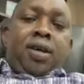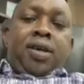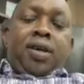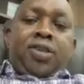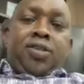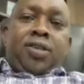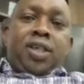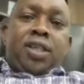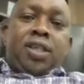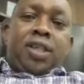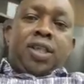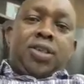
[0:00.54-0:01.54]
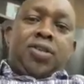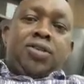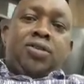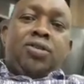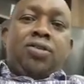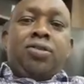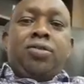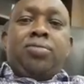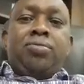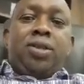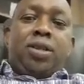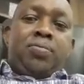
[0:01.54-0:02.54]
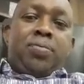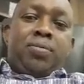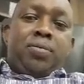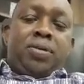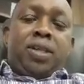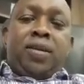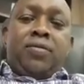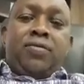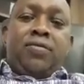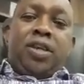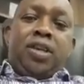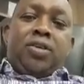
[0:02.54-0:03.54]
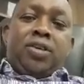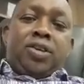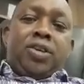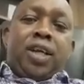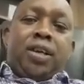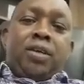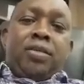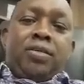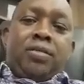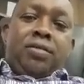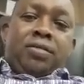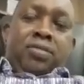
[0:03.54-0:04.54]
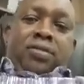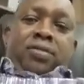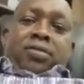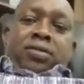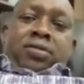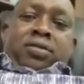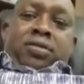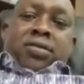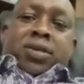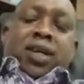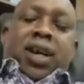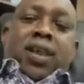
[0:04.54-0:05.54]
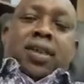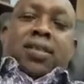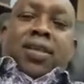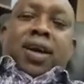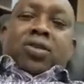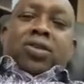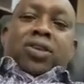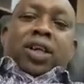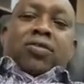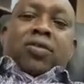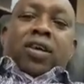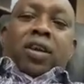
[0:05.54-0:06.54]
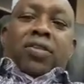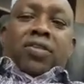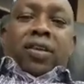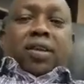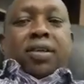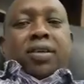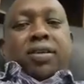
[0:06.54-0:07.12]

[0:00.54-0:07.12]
I saw yesterday so many people that are very concerned. Others that are concerned for nothing.